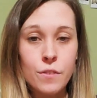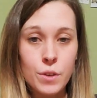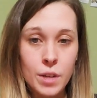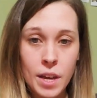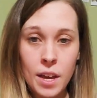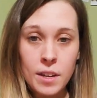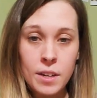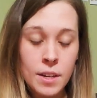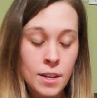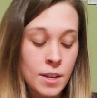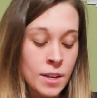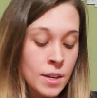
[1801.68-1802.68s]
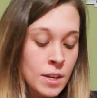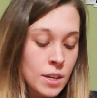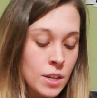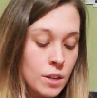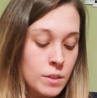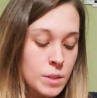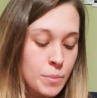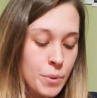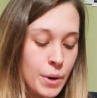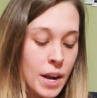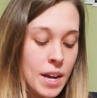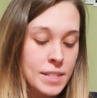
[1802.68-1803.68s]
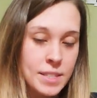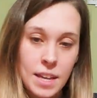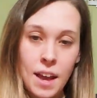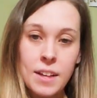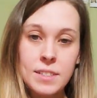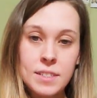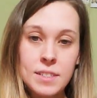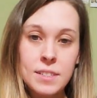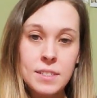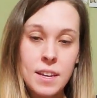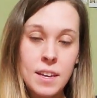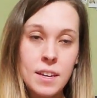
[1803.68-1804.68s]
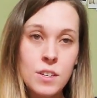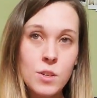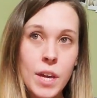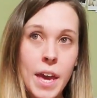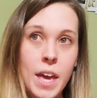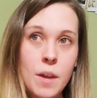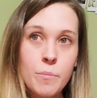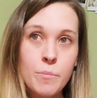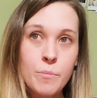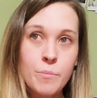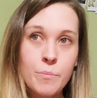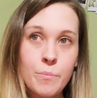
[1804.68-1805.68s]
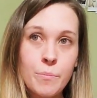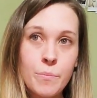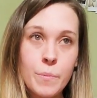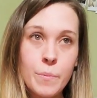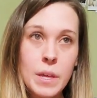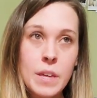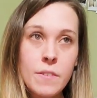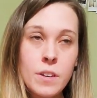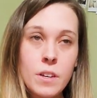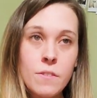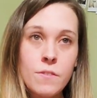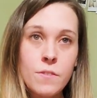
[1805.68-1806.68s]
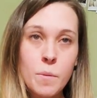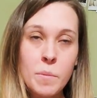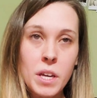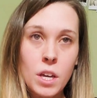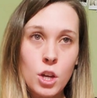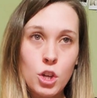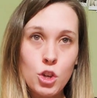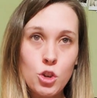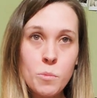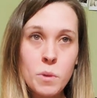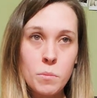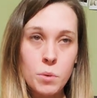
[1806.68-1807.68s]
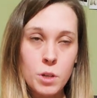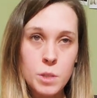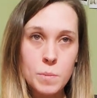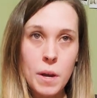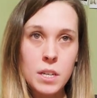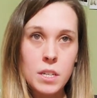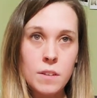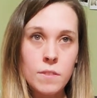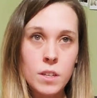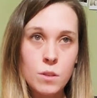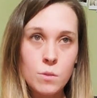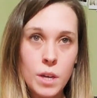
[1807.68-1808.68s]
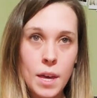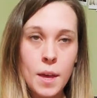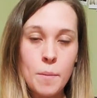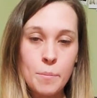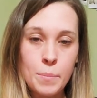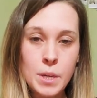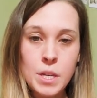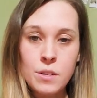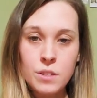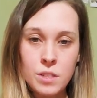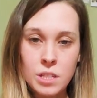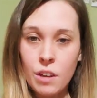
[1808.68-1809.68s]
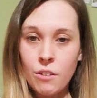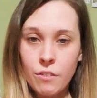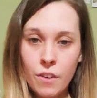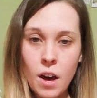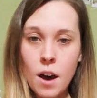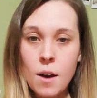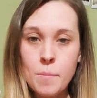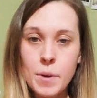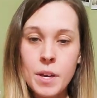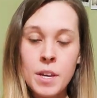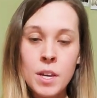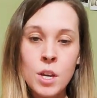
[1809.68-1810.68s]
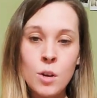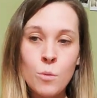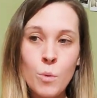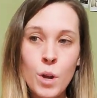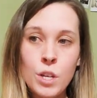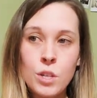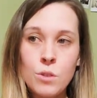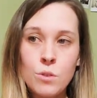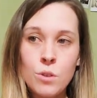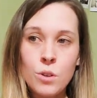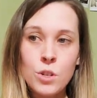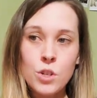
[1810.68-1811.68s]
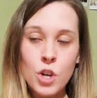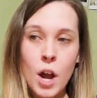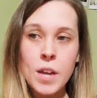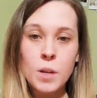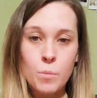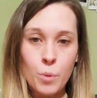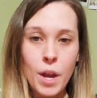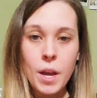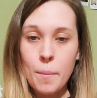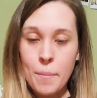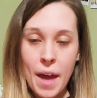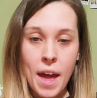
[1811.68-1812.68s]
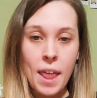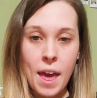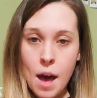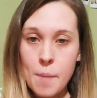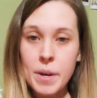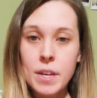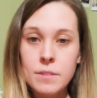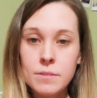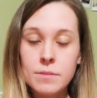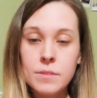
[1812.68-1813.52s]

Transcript: food again. It's a process. And you can't even from like a human perspective, like you can't beat yourself up when you're trying to break a bad habit.